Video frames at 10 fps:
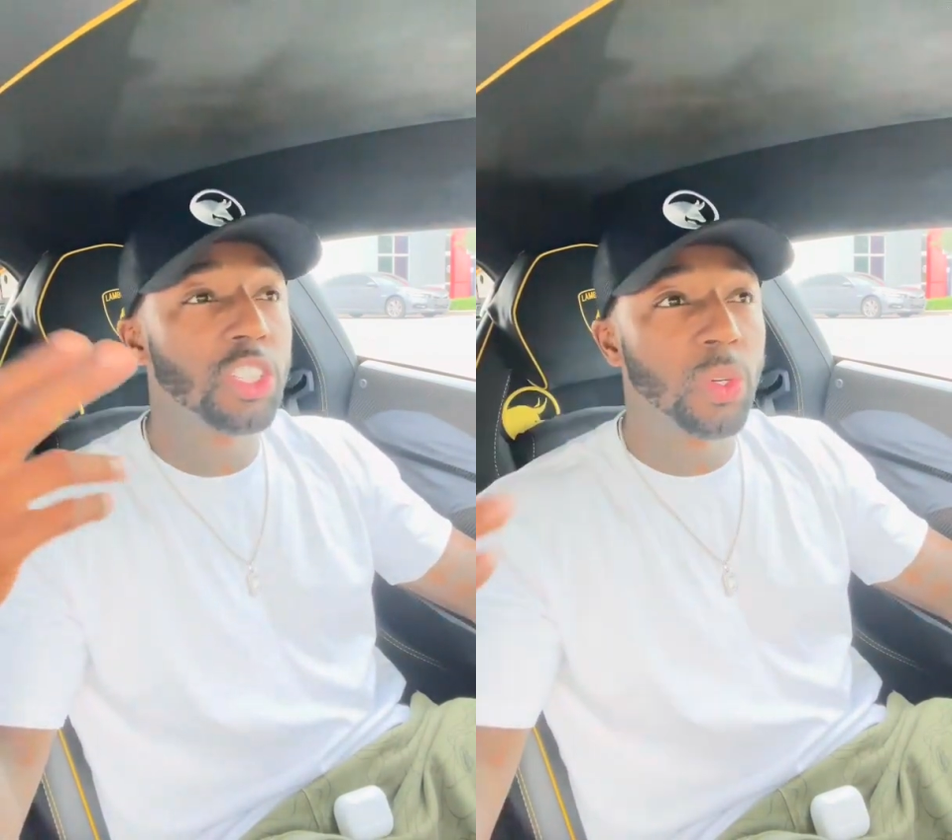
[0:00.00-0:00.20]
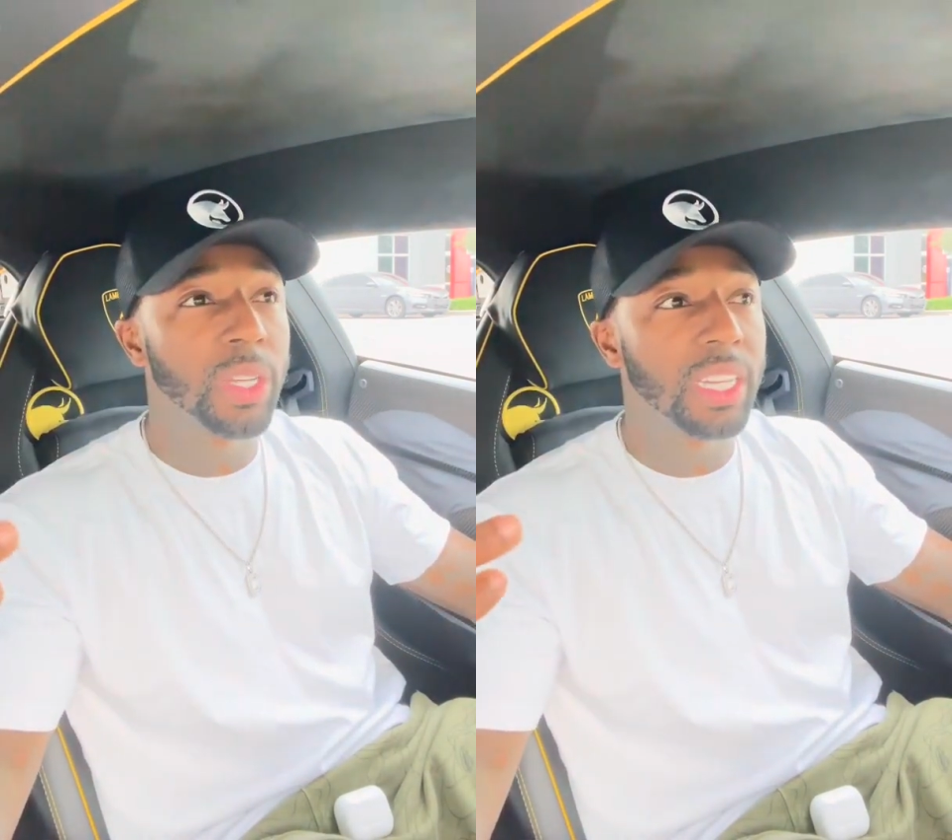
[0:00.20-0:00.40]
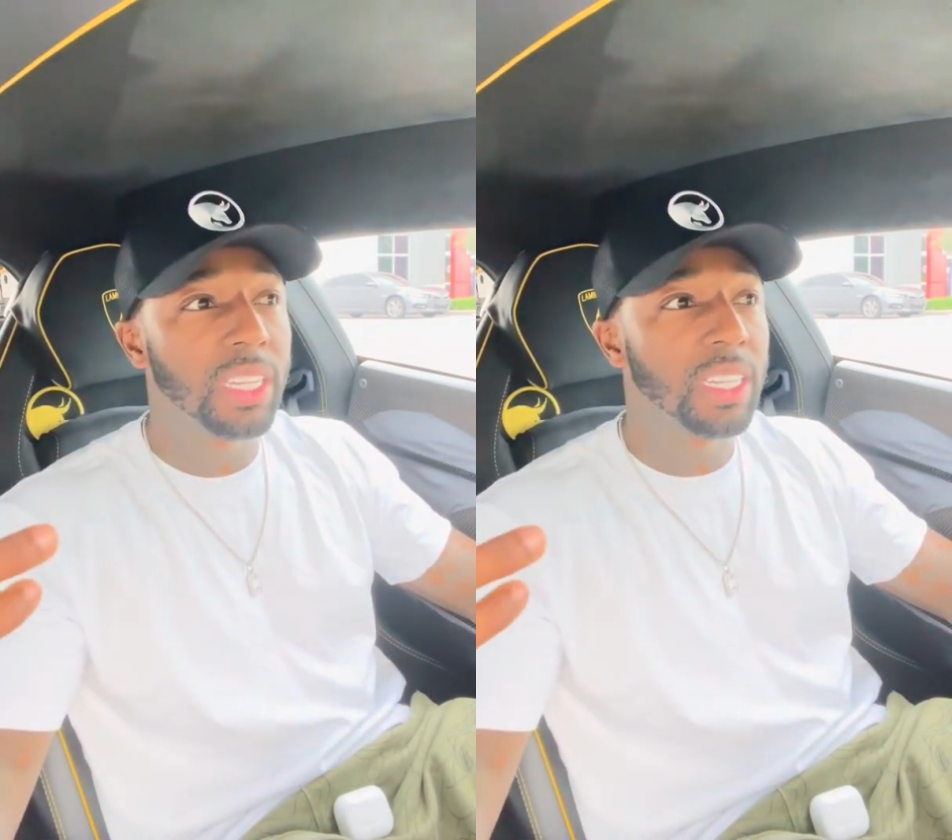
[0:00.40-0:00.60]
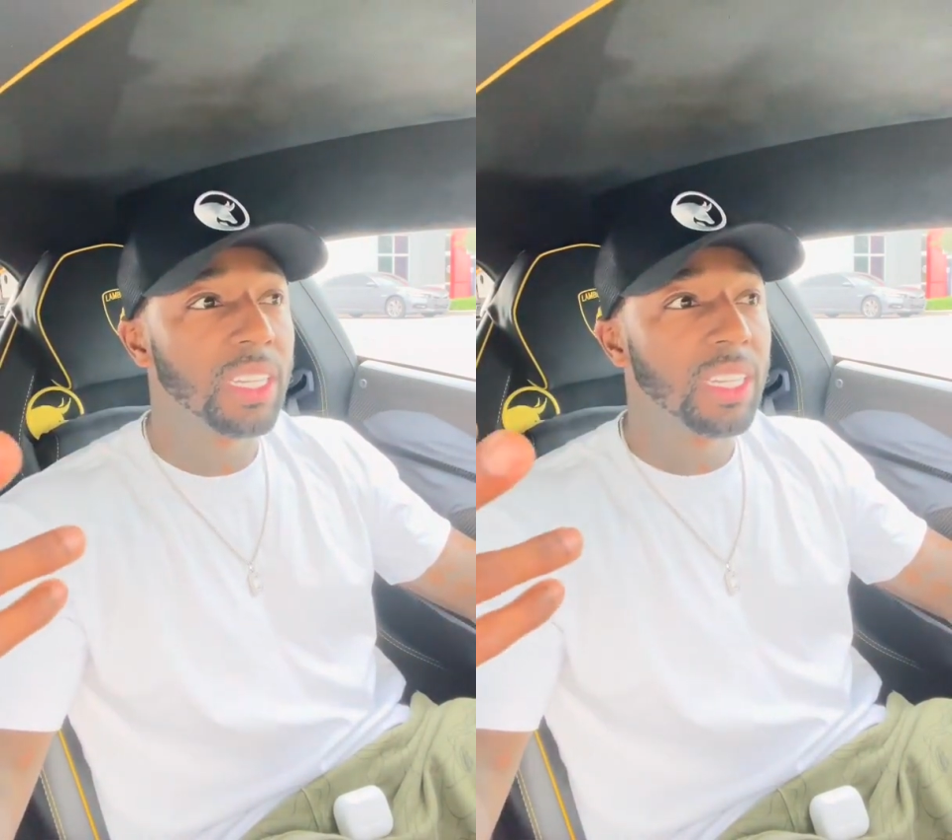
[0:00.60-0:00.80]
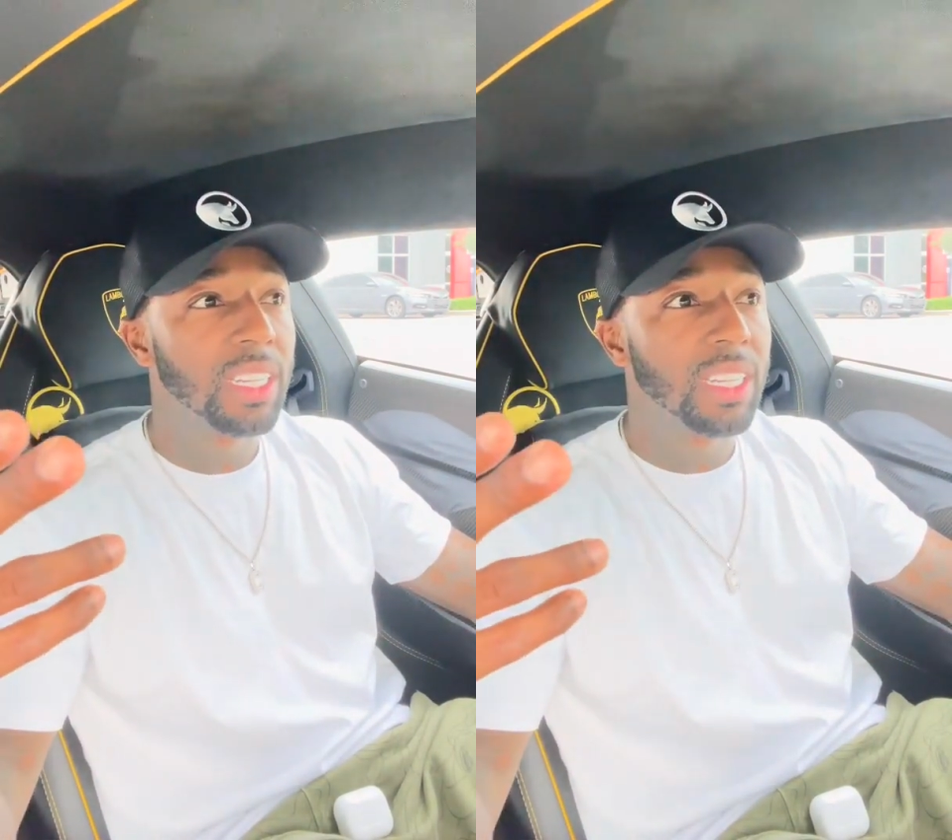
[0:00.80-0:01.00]

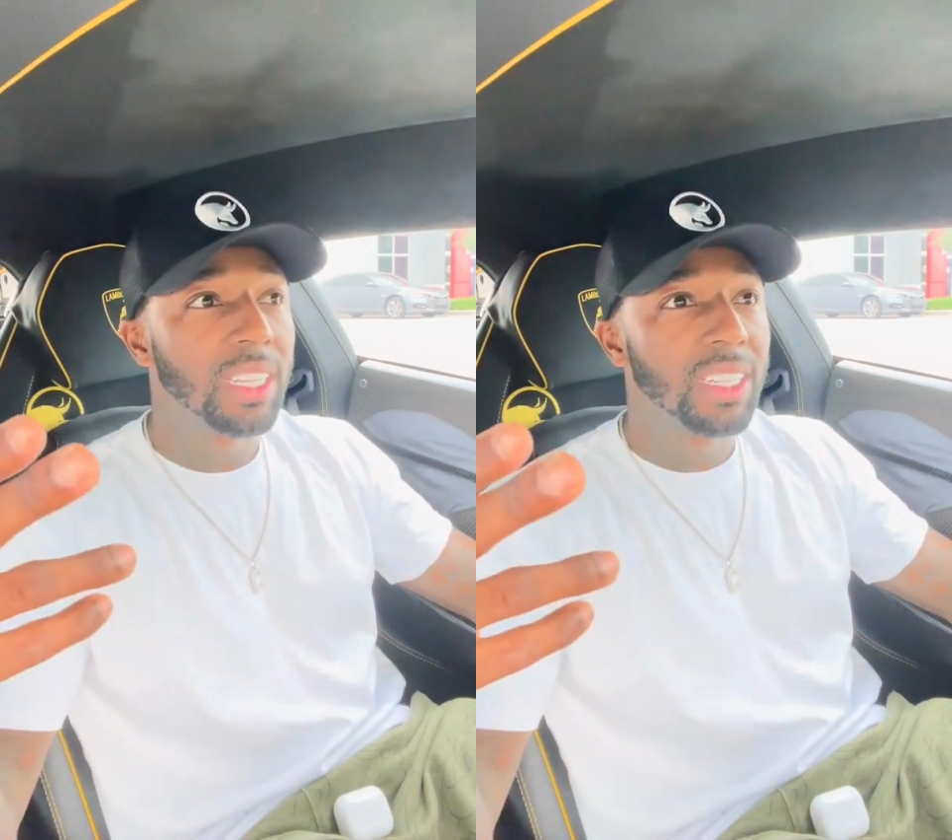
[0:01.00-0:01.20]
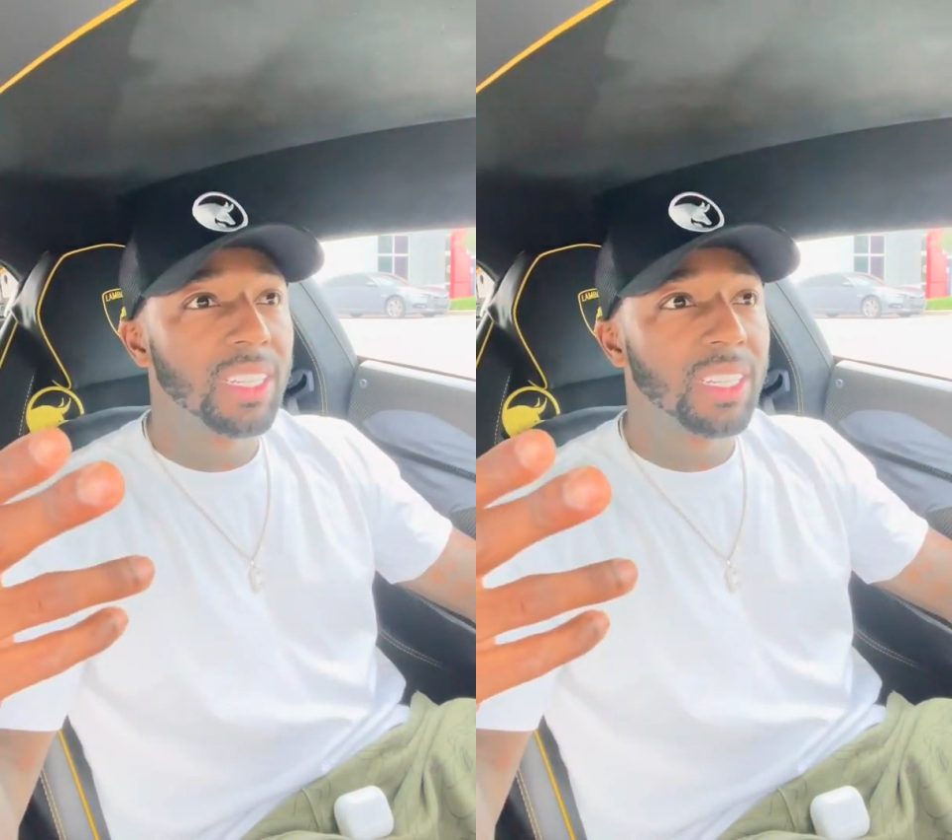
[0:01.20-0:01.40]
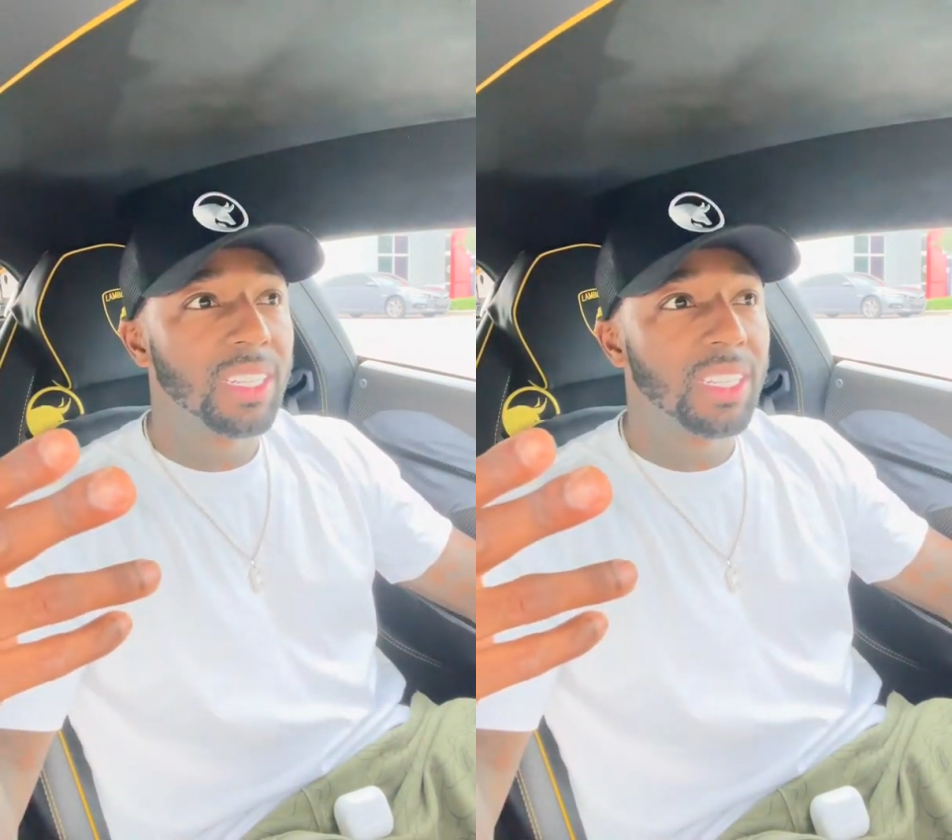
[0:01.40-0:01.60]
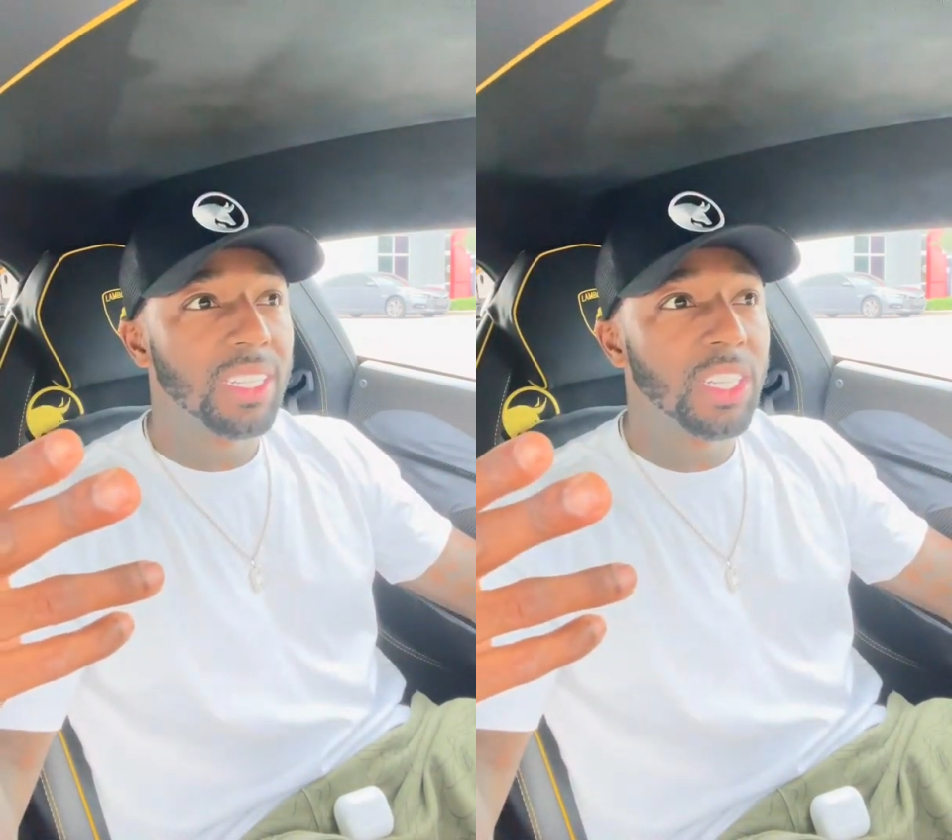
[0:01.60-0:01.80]
doing,